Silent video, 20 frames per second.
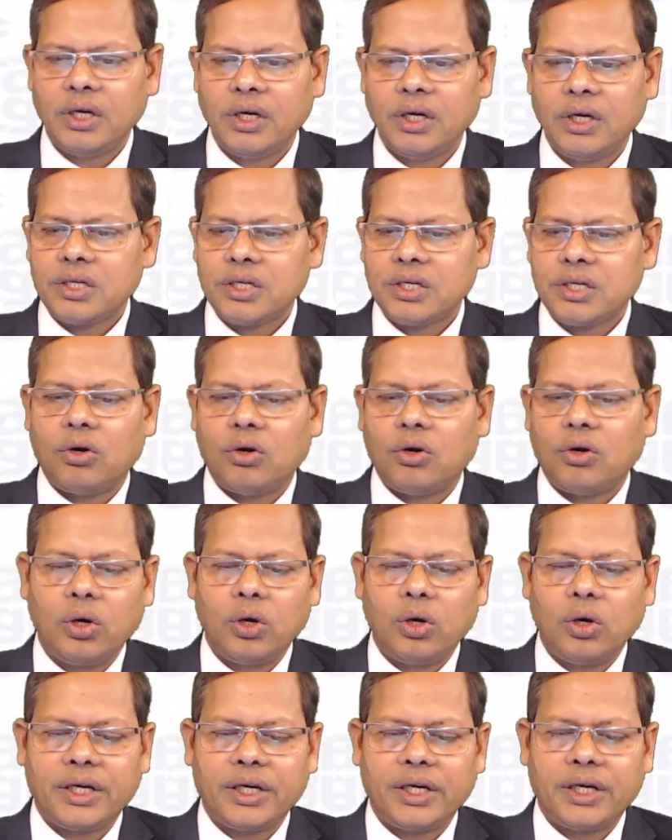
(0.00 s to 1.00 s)
So all
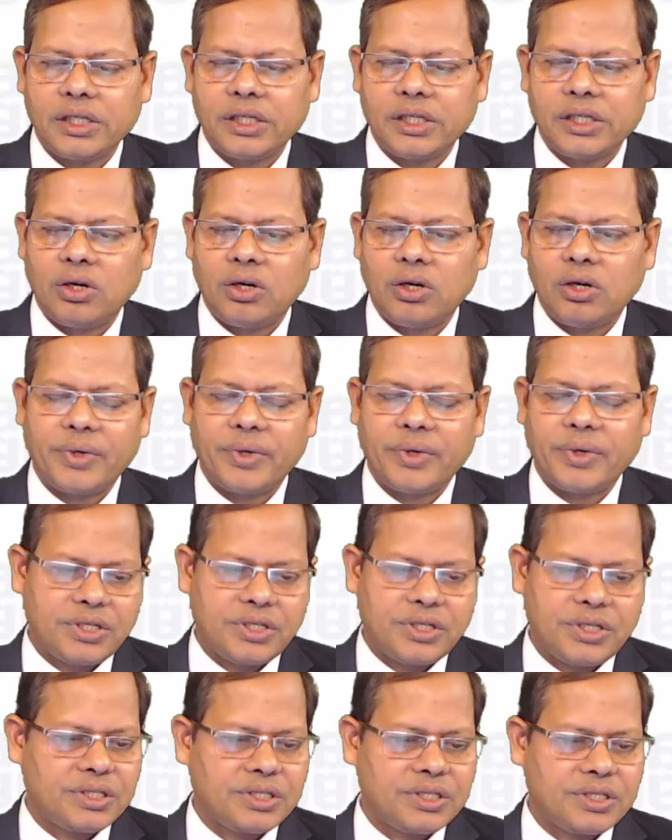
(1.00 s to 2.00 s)
agricultural
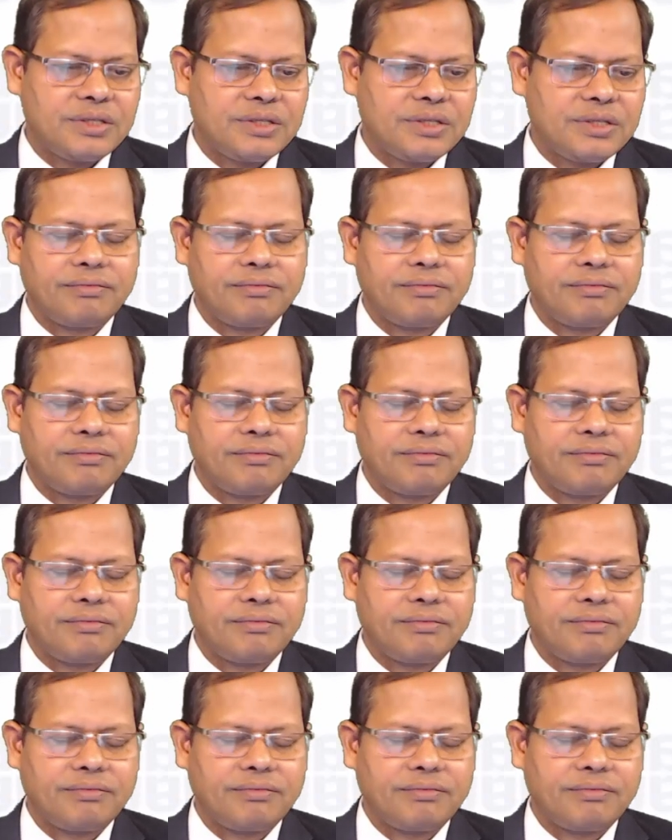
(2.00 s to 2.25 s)
operations.